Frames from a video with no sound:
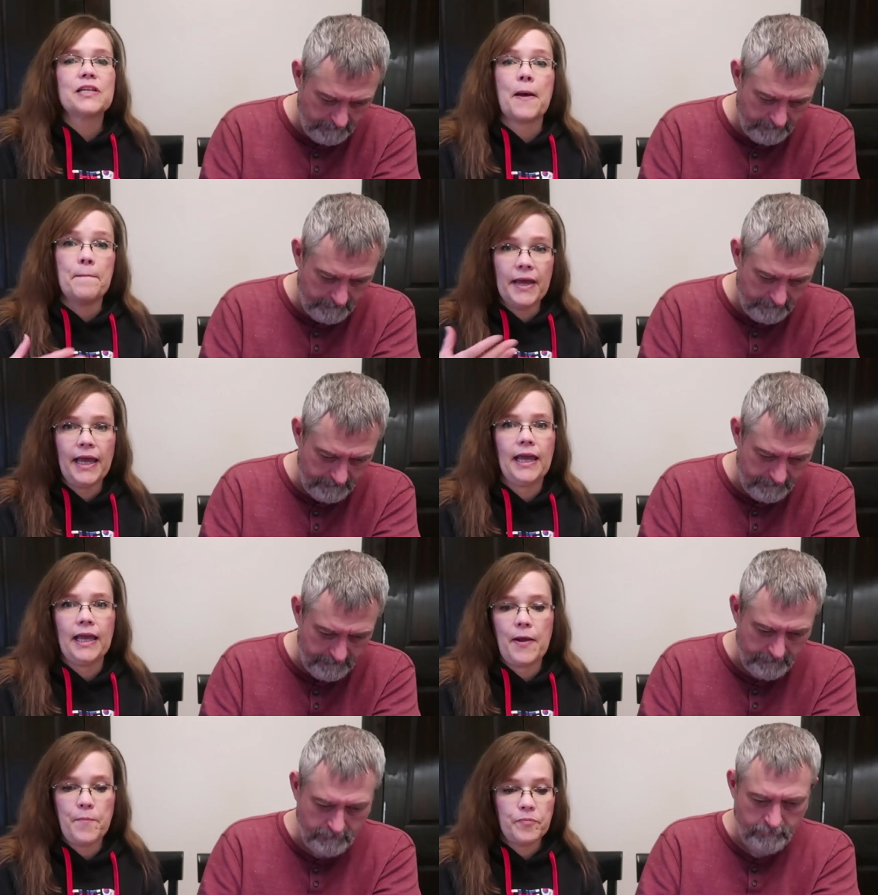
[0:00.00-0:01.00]
Speaker 1: to
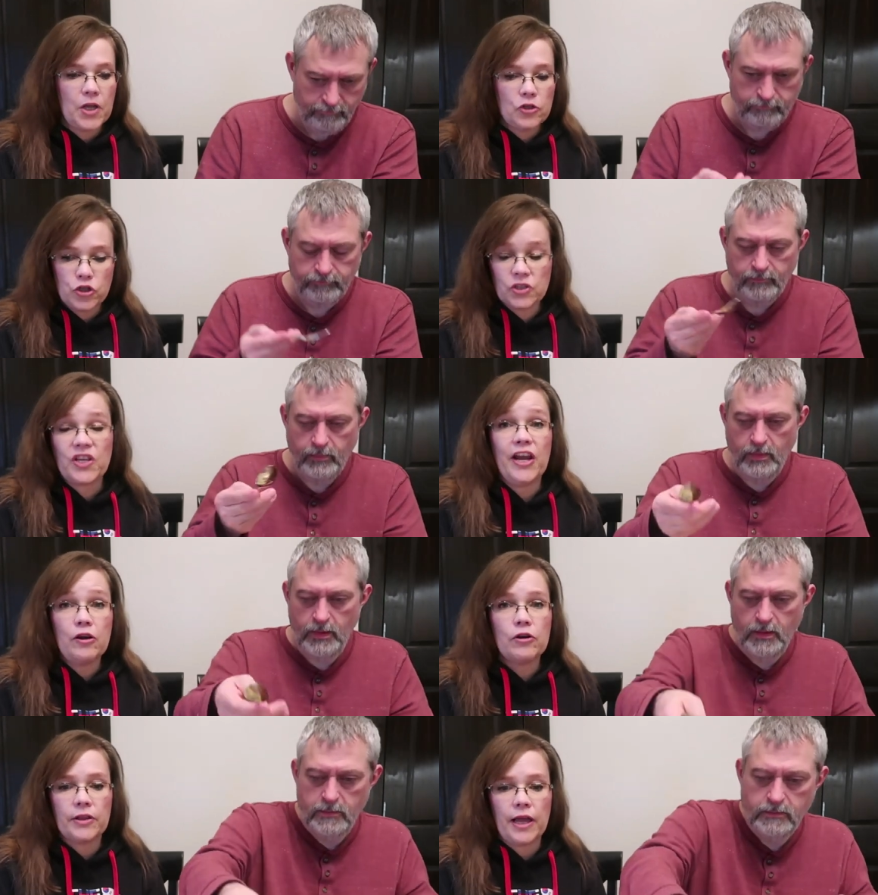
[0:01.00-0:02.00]
me just
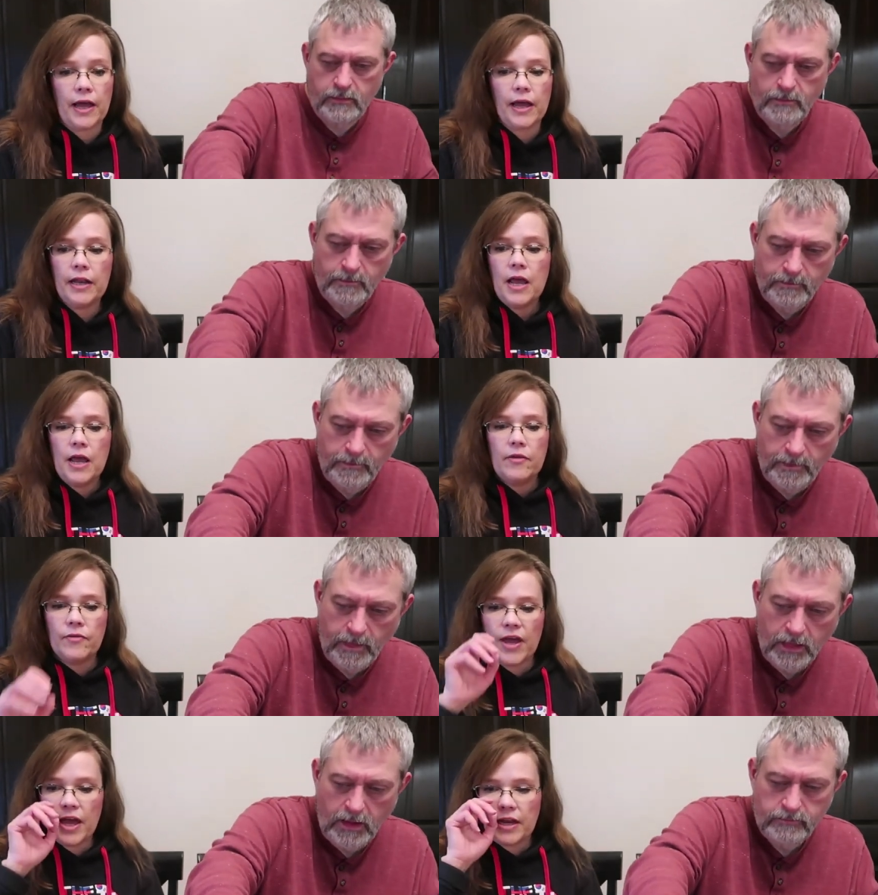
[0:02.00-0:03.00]
hearing that,
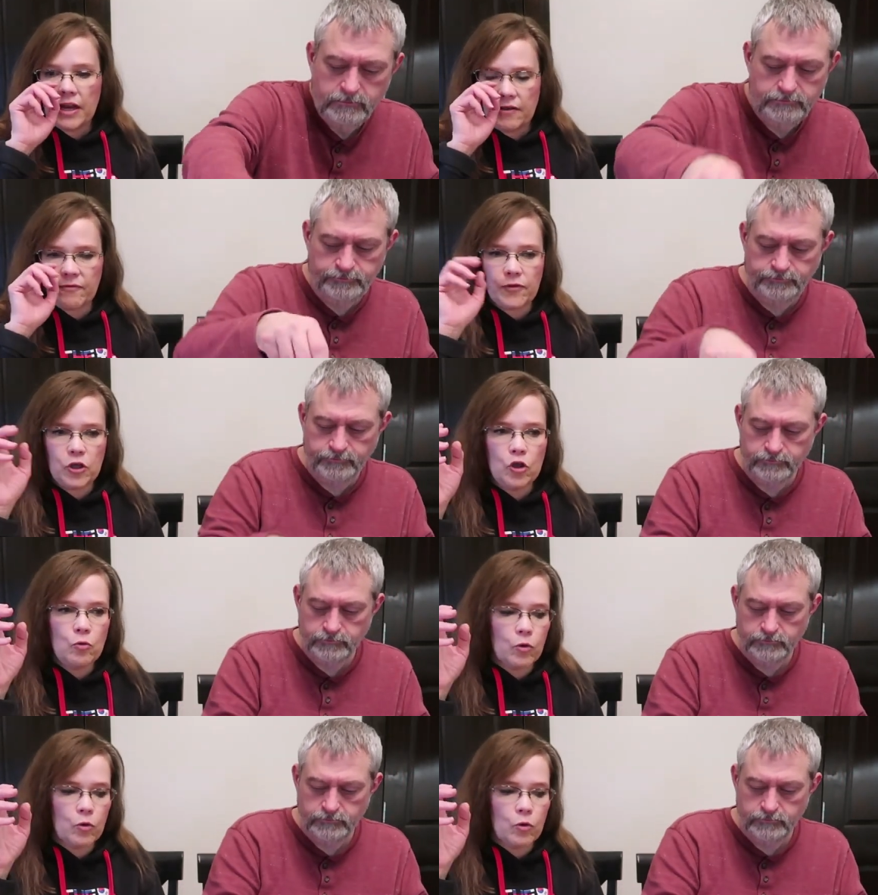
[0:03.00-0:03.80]
that if you